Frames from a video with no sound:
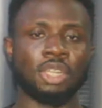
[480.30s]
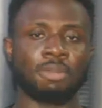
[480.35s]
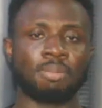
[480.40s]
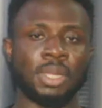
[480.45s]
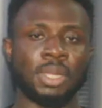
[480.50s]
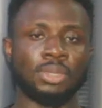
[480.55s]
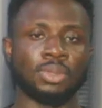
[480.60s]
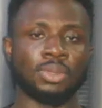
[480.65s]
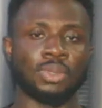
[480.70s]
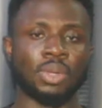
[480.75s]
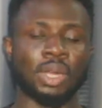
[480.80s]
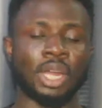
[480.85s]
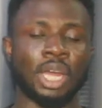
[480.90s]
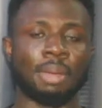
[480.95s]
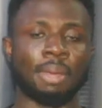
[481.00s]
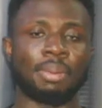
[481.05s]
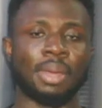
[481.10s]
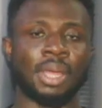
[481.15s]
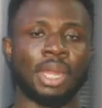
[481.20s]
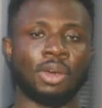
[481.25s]
Please
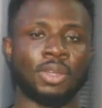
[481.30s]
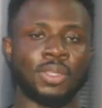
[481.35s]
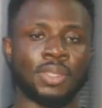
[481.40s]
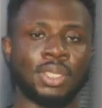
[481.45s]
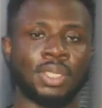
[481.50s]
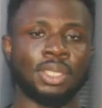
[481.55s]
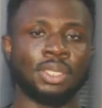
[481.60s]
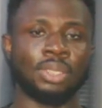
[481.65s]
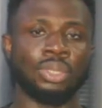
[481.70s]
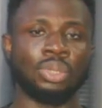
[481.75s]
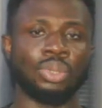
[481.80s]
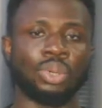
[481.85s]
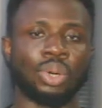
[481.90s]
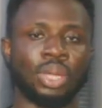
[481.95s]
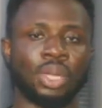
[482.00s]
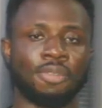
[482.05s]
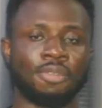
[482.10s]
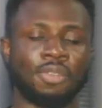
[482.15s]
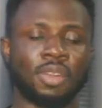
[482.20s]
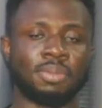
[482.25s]
subscribe, and I'll see you
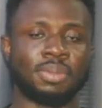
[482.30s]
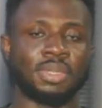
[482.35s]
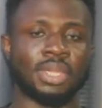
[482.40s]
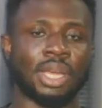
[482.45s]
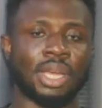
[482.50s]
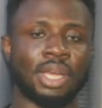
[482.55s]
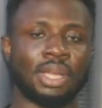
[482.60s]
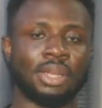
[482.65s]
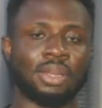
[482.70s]
on the flip side.